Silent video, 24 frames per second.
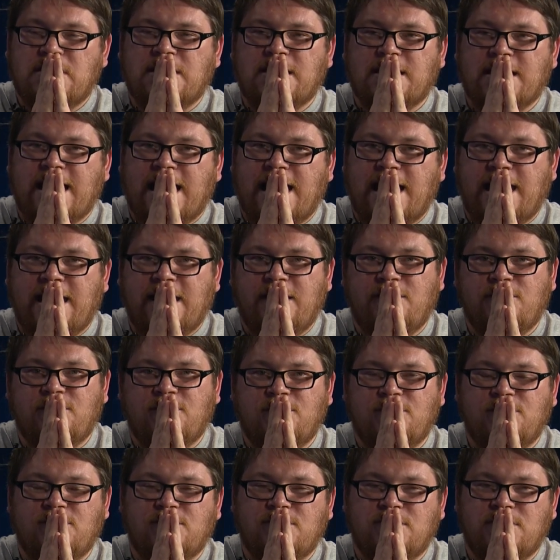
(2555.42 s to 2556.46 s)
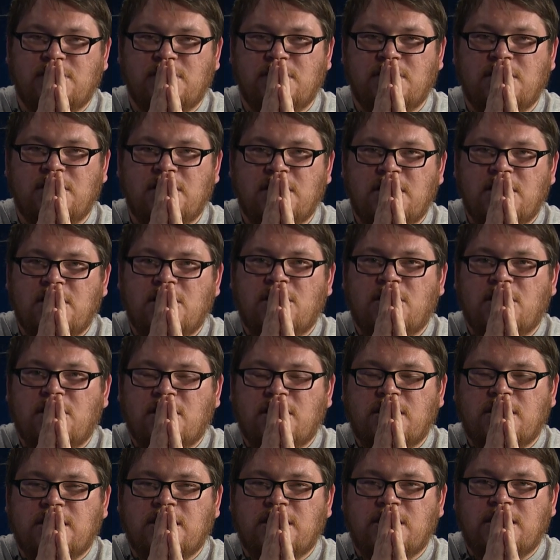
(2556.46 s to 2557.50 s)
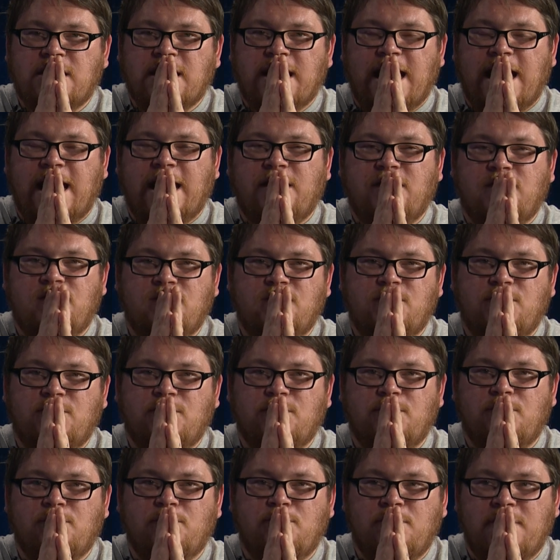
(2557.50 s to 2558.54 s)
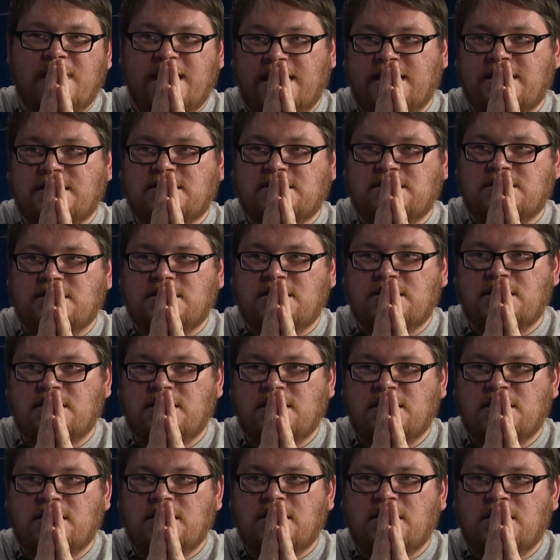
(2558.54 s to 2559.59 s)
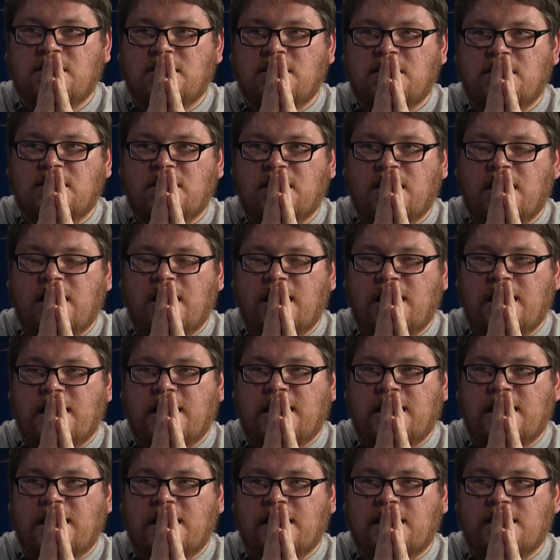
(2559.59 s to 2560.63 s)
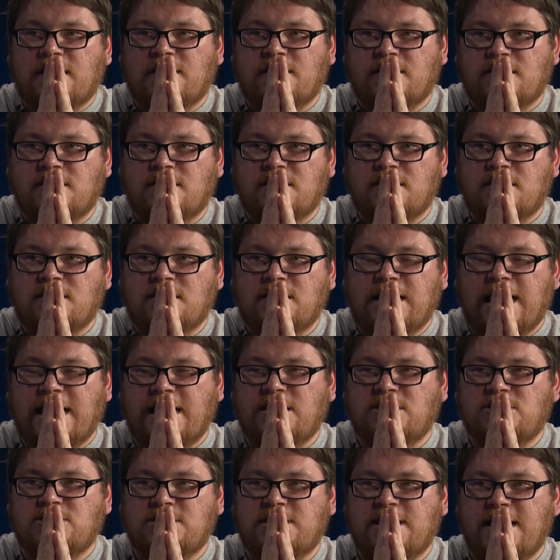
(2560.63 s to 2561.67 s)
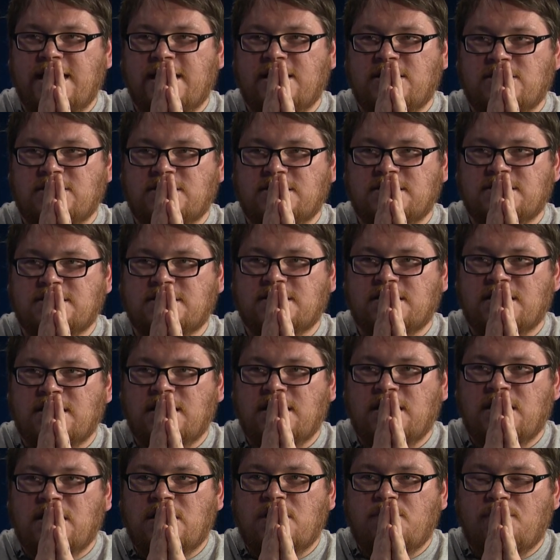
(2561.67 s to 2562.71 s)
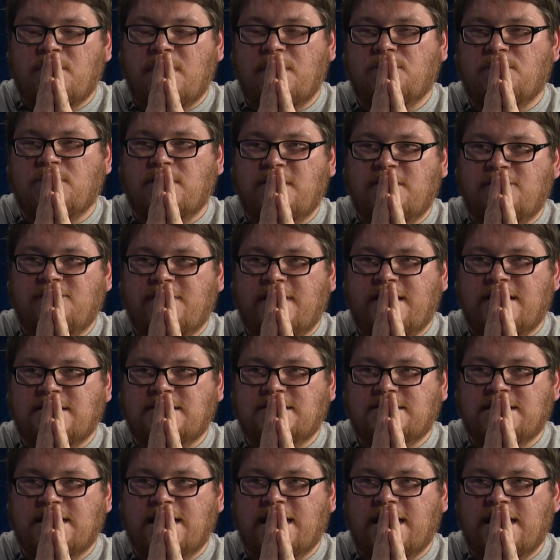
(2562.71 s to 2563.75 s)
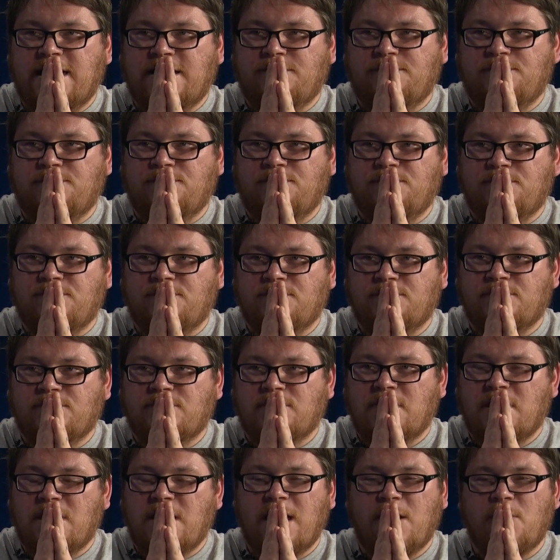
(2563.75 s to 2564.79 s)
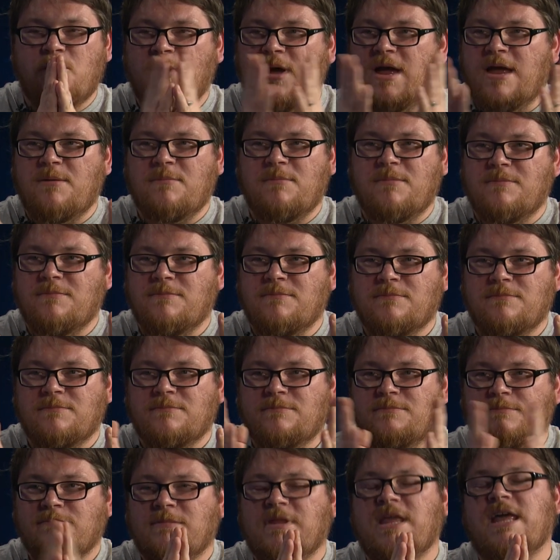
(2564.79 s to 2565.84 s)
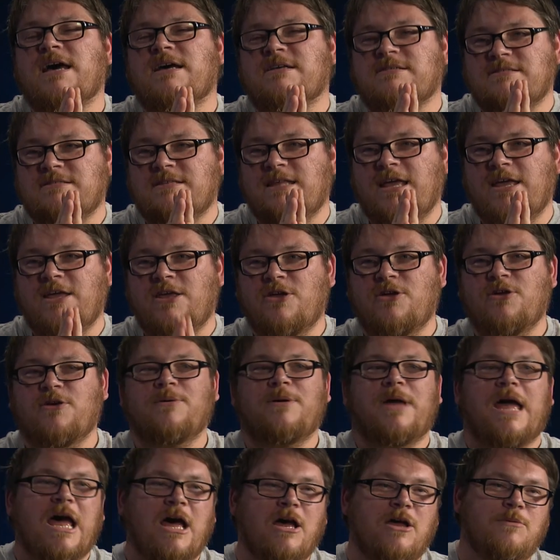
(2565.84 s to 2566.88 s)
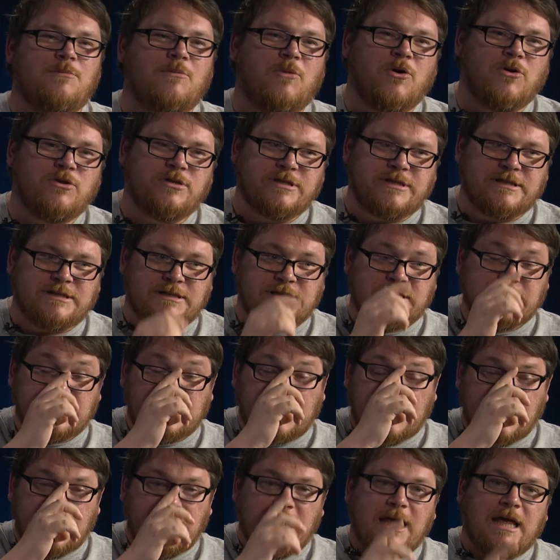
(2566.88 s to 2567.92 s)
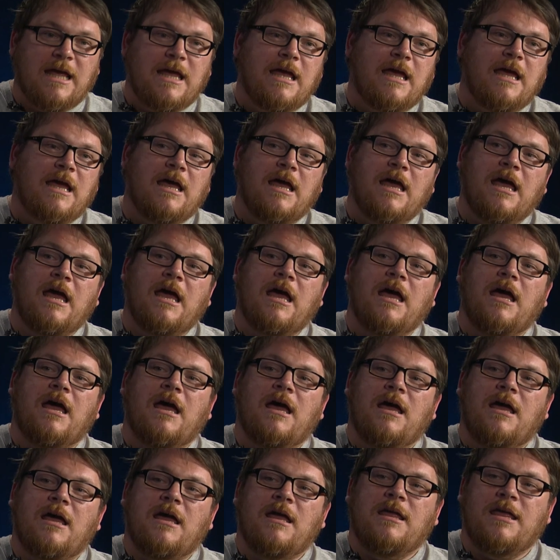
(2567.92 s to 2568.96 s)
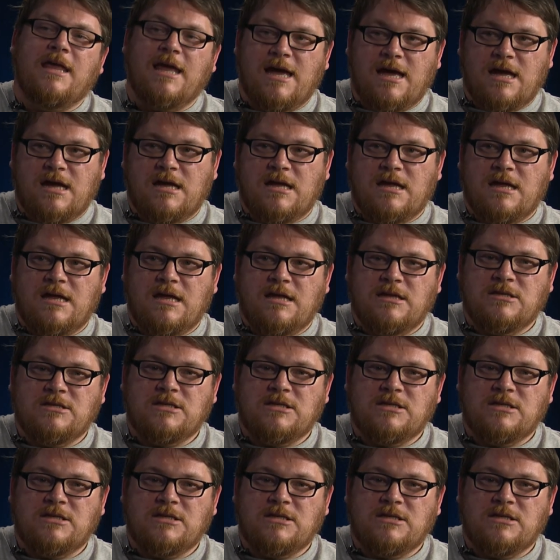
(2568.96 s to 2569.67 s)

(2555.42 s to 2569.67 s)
the guy who the guy who mixed uh, Nine Inch Nails, My Bloody Valentine. Uh, why Alan Moulder? Yes, thank you. Mm -hmm. Alan Moulder. Arctic Monkeys. Yeah. Yeah.